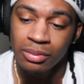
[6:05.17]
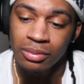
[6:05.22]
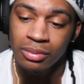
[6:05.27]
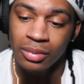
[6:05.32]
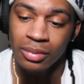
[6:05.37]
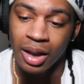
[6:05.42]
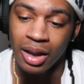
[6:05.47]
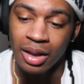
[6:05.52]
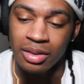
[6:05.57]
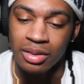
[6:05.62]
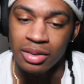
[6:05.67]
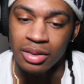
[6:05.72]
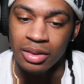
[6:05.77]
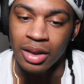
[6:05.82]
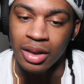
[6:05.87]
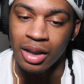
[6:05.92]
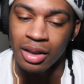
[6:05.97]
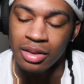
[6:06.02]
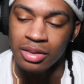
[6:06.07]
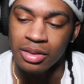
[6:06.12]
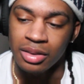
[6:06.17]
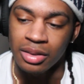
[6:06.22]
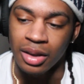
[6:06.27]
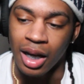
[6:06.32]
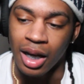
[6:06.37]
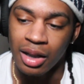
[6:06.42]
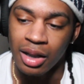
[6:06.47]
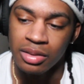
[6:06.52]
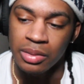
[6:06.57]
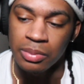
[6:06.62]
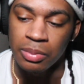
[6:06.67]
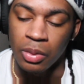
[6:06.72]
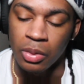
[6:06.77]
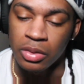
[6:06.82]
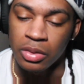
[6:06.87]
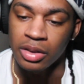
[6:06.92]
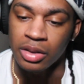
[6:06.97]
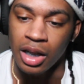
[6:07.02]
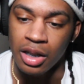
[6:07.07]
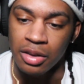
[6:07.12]
I can see
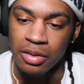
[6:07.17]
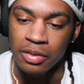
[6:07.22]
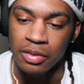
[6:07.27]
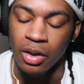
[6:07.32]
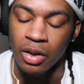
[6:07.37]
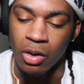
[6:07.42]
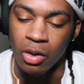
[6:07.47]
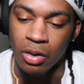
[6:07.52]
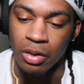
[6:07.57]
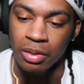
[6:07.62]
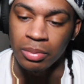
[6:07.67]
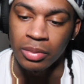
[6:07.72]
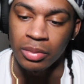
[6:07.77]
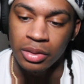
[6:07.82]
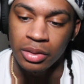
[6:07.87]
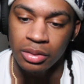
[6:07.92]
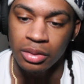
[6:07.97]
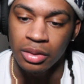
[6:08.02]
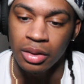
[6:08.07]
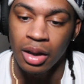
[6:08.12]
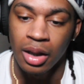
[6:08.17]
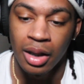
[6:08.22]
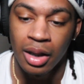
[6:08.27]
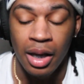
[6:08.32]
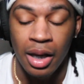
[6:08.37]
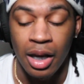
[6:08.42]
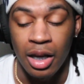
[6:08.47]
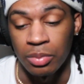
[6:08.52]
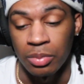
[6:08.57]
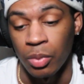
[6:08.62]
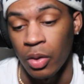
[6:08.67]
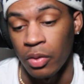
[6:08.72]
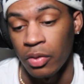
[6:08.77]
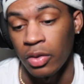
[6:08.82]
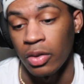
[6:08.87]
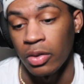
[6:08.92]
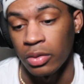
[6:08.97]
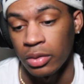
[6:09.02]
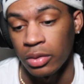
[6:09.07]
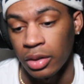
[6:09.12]
both sides of the argument. Has Marvel
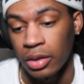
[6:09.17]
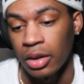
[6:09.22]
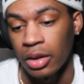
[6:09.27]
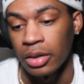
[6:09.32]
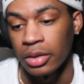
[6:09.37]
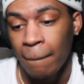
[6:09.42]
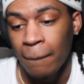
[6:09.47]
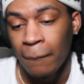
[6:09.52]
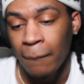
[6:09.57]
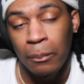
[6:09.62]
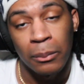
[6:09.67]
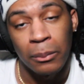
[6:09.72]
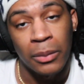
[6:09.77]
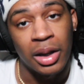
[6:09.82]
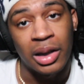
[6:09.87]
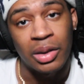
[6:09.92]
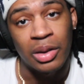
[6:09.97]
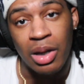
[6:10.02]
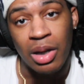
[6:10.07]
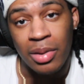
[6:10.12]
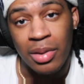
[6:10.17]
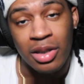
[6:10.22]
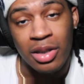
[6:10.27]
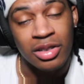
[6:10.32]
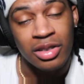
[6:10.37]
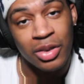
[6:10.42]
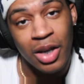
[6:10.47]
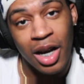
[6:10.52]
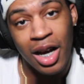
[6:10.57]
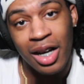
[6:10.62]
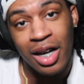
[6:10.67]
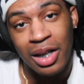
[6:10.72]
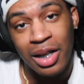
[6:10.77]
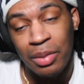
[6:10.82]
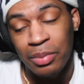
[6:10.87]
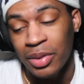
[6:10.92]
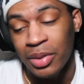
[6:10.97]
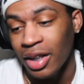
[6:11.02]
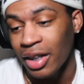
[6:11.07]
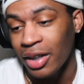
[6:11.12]
going downhill? But anyway, man, subscribe,
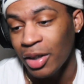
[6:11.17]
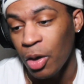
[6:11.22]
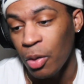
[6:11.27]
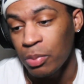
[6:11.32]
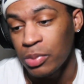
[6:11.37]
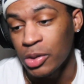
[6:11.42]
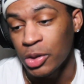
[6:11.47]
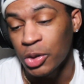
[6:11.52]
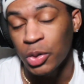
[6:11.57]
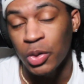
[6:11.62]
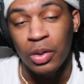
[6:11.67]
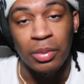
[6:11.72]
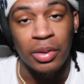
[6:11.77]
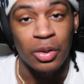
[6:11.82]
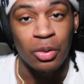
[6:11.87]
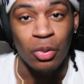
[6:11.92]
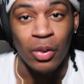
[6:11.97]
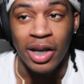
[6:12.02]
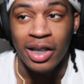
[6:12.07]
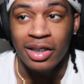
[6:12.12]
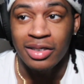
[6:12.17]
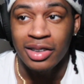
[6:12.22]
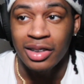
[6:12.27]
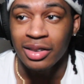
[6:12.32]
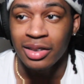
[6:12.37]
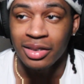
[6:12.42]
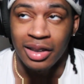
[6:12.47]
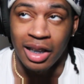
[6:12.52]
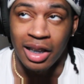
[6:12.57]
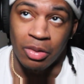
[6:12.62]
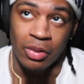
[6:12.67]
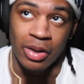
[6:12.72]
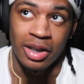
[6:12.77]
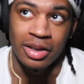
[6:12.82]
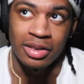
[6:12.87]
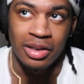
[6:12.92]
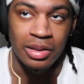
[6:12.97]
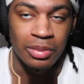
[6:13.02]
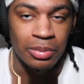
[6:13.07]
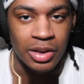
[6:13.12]
comment, like. I hope you enjoyed me ranting. Not
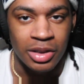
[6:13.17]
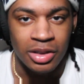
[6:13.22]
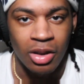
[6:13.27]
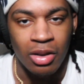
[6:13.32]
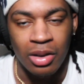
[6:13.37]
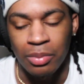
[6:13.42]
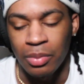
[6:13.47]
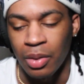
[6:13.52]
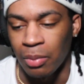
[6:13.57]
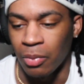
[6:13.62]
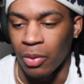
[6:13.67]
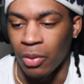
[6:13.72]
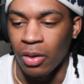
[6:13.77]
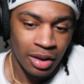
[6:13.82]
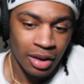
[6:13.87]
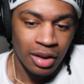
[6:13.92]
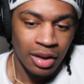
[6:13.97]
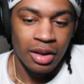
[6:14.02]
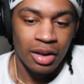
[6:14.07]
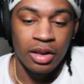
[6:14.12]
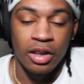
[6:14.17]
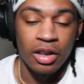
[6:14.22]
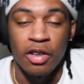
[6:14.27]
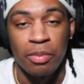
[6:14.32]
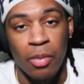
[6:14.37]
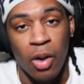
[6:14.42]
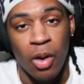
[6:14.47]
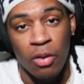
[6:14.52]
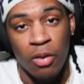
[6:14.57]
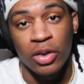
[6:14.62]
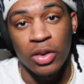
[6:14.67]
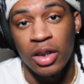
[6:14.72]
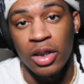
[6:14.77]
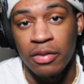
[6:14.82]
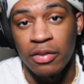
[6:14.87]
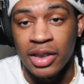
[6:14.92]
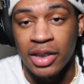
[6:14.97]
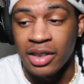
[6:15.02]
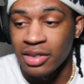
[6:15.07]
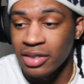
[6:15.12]
ranting, but talking about Marvel. Love Marvel, love
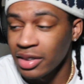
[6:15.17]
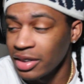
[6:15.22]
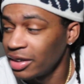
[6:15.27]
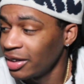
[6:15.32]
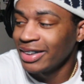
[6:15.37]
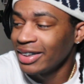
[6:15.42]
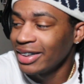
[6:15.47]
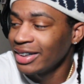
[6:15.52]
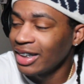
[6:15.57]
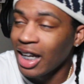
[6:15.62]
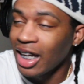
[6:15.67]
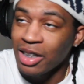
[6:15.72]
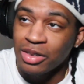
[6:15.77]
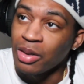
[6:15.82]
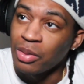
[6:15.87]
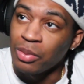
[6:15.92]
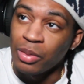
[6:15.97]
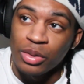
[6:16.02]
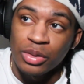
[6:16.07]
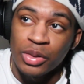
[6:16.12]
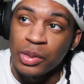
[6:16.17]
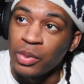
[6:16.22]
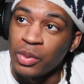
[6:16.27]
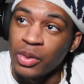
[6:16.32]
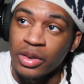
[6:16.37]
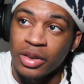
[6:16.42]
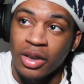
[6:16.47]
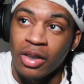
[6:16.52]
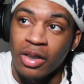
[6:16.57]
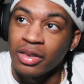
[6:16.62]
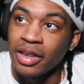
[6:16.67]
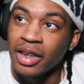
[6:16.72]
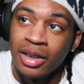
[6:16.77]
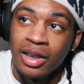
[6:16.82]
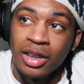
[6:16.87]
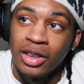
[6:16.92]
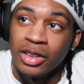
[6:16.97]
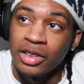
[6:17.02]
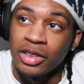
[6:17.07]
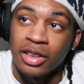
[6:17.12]
DC. I could talk about superheroes all
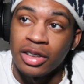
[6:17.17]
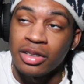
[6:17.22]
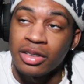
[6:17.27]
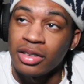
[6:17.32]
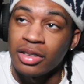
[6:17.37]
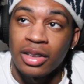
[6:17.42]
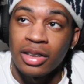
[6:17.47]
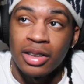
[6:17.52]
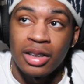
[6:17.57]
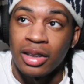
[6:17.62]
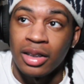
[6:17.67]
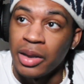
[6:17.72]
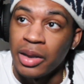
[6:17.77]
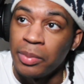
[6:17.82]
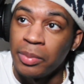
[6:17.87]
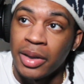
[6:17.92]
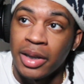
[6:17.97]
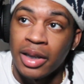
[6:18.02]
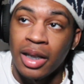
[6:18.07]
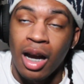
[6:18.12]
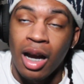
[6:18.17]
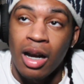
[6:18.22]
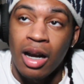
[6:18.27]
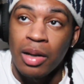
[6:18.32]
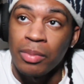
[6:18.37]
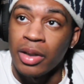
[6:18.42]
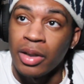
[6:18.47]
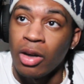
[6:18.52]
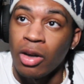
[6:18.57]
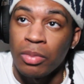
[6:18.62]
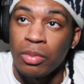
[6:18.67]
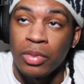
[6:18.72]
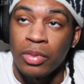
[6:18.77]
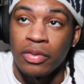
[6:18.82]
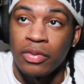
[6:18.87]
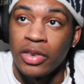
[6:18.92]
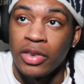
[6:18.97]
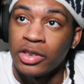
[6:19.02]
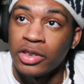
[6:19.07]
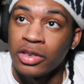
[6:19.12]
day. Justice League Unlimited, Iron Man, Armored
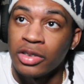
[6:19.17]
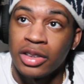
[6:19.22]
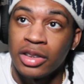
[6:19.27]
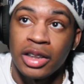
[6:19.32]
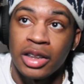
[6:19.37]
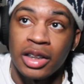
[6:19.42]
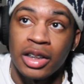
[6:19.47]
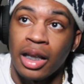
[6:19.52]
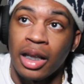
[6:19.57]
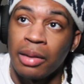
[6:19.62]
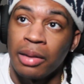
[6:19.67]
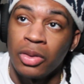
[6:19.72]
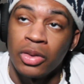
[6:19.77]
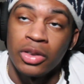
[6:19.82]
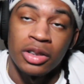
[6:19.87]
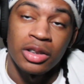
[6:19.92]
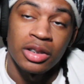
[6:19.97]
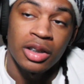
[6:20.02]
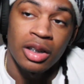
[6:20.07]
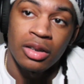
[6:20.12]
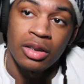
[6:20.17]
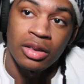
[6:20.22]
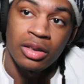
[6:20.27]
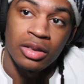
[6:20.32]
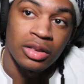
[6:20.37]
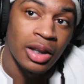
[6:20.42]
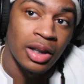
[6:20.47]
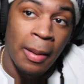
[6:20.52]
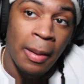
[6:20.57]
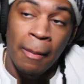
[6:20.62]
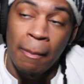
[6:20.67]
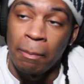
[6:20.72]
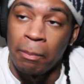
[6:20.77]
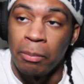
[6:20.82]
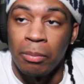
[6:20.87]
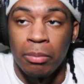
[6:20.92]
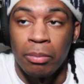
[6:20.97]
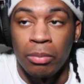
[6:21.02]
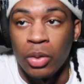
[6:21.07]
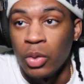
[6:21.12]
Avengers, Teenage Mutant Turtles,
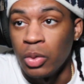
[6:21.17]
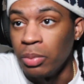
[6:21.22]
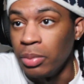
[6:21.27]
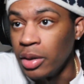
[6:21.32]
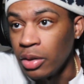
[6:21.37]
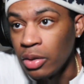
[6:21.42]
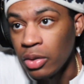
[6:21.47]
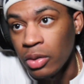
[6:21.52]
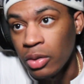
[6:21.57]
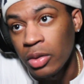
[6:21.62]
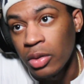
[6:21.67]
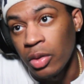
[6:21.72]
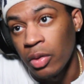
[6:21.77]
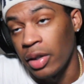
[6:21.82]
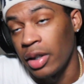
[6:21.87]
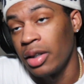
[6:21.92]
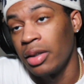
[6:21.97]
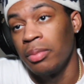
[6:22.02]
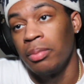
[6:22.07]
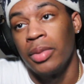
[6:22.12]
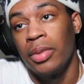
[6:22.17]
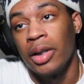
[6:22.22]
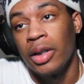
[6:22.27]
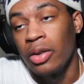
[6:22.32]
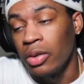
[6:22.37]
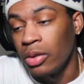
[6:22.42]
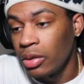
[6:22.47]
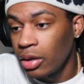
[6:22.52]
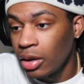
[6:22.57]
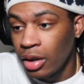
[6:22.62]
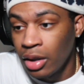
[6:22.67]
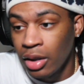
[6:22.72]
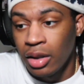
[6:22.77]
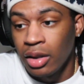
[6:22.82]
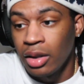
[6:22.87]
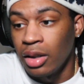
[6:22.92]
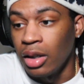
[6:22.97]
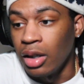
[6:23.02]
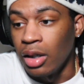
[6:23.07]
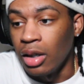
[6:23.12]
Blue Beetle, Green Beetle,
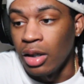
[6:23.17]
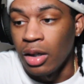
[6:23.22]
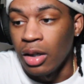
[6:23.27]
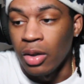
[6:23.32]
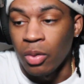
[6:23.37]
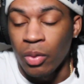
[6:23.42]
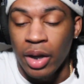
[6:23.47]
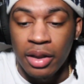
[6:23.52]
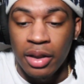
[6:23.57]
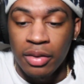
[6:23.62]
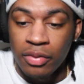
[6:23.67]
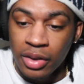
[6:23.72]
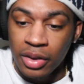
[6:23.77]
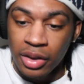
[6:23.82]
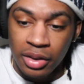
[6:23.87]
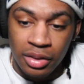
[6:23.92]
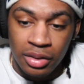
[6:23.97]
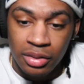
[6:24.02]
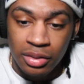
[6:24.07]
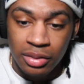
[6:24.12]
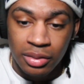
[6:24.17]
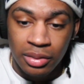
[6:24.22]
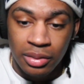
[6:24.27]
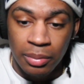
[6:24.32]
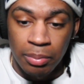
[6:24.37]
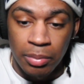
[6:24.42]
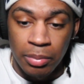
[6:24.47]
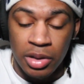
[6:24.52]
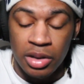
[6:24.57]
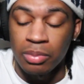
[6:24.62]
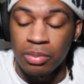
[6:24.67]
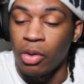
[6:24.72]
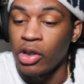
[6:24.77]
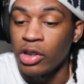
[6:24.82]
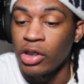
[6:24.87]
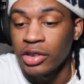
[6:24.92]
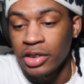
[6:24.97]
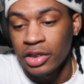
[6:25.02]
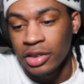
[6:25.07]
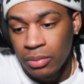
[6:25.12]
Raven, Miss
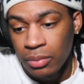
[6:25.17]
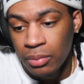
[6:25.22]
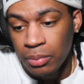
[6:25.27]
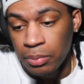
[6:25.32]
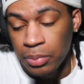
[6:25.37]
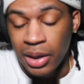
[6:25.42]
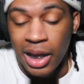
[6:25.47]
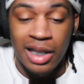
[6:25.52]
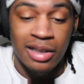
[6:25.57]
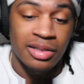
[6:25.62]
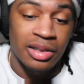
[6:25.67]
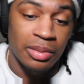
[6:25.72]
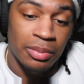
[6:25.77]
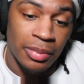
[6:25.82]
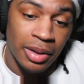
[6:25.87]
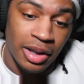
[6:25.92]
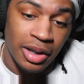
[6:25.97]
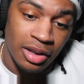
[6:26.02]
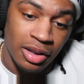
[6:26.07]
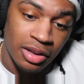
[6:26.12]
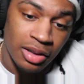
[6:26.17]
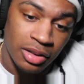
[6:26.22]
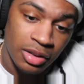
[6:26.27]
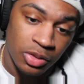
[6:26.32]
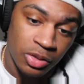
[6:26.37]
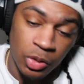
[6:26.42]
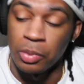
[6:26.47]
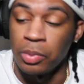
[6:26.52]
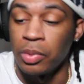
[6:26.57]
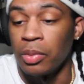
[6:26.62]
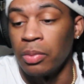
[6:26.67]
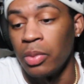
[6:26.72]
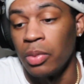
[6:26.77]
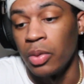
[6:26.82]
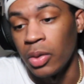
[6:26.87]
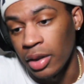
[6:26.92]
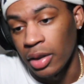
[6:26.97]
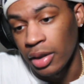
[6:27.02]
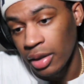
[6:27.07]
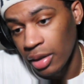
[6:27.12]
Martian, Plastic Man,
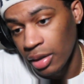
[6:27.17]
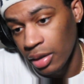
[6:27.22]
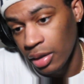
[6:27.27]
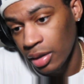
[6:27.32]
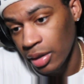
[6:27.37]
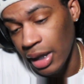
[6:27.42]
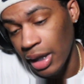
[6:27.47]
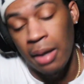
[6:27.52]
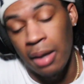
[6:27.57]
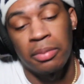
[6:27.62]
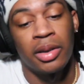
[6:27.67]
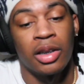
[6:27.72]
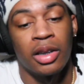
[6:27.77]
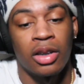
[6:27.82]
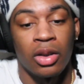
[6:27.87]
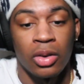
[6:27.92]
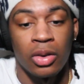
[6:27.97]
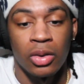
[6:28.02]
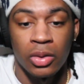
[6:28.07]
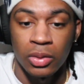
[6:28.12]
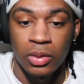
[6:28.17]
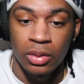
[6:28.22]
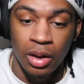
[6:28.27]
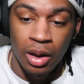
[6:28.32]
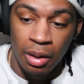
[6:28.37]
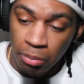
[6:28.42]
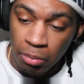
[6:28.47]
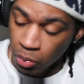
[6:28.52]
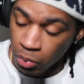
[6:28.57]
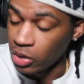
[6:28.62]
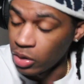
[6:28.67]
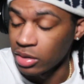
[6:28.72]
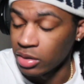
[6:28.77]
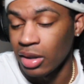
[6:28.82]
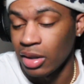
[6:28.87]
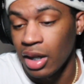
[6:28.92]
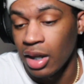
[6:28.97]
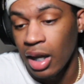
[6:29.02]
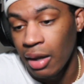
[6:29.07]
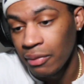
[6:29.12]
Superboy, Captain Cold, Poison
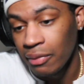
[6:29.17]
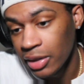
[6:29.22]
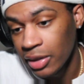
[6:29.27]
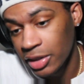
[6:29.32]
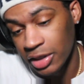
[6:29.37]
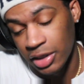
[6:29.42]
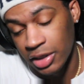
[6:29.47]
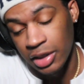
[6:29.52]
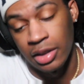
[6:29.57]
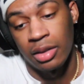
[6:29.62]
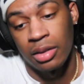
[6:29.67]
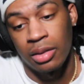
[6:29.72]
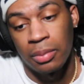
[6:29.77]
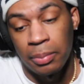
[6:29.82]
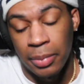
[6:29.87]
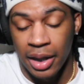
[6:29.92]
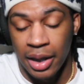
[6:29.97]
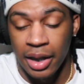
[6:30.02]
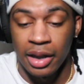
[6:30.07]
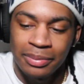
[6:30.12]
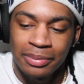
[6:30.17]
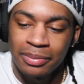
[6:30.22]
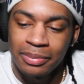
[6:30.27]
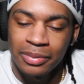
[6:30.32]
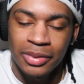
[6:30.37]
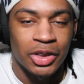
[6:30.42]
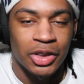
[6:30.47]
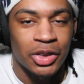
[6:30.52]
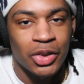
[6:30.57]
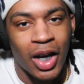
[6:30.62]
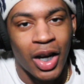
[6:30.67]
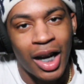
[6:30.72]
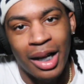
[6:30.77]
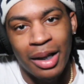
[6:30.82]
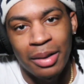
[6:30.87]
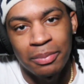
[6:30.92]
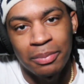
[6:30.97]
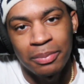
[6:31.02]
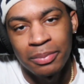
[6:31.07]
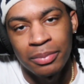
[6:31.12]
Ivy, Cheetah, Bane.
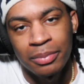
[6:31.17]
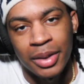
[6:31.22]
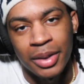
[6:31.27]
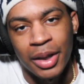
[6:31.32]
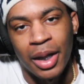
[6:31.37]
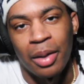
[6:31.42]
Subscribe, and I'm